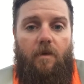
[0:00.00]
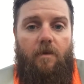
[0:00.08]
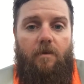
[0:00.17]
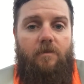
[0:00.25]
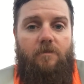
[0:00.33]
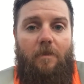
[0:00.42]

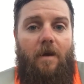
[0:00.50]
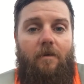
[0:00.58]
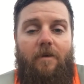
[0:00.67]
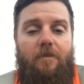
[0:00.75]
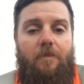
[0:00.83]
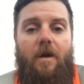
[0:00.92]
It doesn't matter
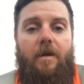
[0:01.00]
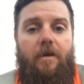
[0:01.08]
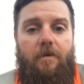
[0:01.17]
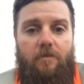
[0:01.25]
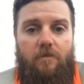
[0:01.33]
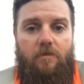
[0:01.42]
to anybody
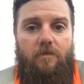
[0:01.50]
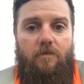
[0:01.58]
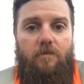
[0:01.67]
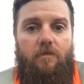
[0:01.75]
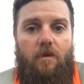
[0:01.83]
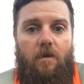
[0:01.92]
else.
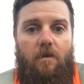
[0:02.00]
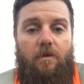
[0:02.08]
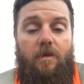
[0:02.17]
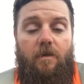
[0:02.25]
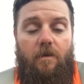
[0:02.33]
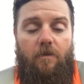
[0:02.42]
Uh,
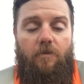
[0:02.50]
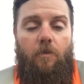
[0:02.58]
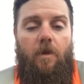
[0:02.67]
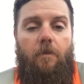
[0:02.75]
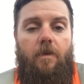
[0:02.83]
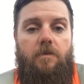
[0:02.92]
you need to hunt the
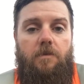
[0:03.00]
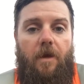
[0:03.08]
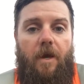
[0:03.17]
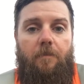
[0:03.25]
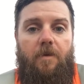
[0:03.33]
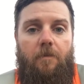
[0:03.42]
way that makes you
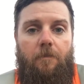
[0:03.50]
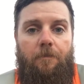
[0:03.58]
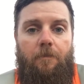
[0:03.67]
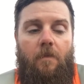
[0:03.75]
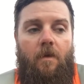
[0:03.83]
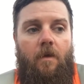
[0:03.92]
happy.
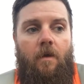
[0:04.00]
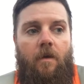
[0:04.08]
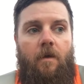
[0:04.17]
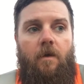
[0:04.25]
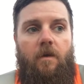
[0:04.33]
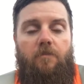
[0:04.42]

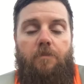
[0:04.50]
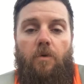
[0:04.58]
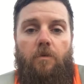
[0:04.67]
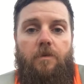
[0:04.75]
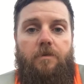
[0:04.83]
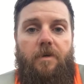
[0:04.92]
If
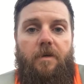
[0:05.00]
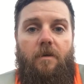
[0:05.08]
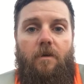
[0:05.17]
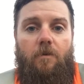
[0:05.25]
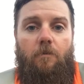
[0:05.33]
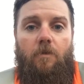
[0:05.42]
pulling the
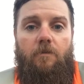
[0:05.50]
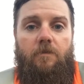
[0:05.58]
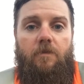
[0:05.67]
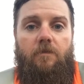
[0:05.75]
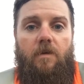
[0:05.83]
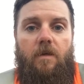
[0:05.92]
trigger on a
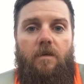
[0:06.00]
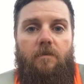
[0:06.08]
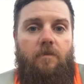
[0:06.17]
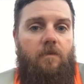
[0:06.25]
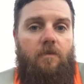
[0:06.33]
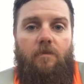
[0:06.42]
115,